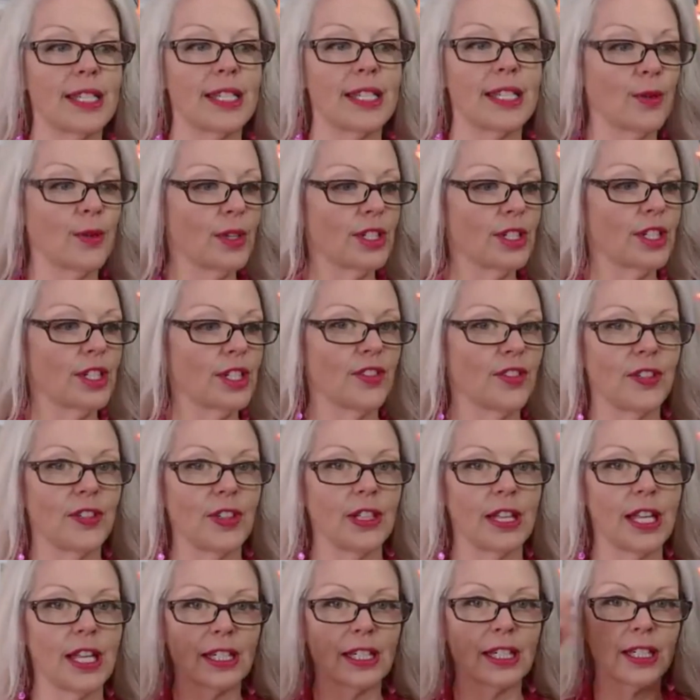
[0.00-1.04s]
I don't want you to
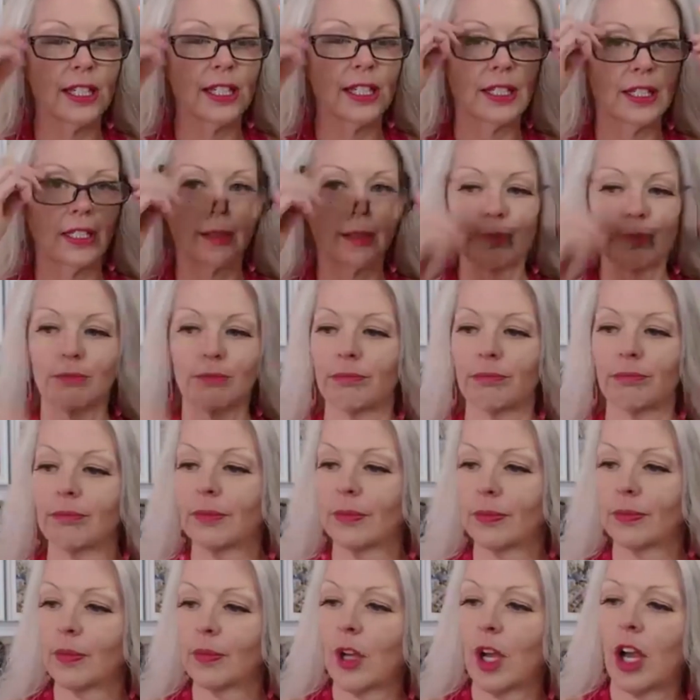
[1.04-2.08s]
feel like
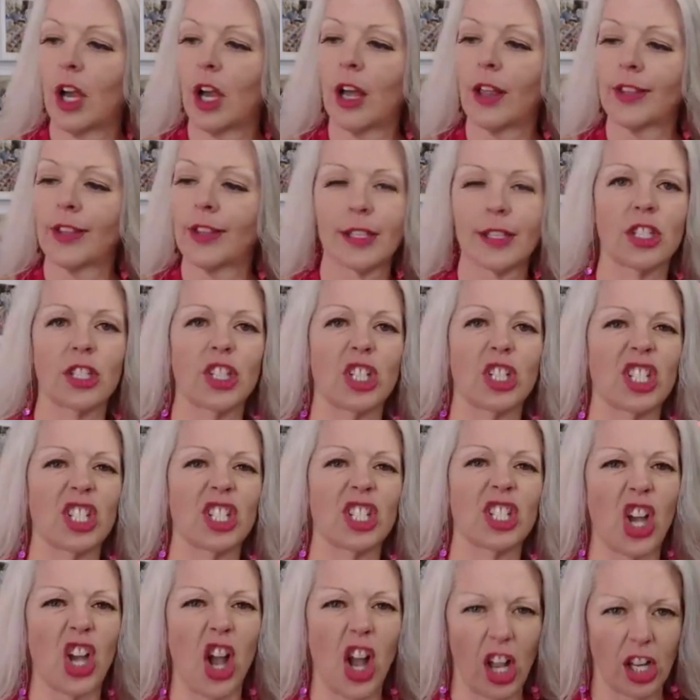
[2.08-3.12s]
all this is
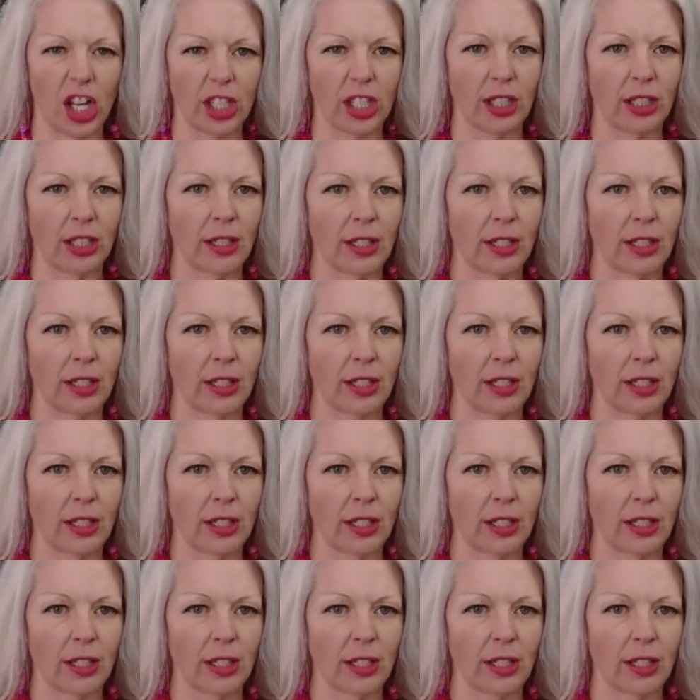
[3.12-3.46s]
just talk.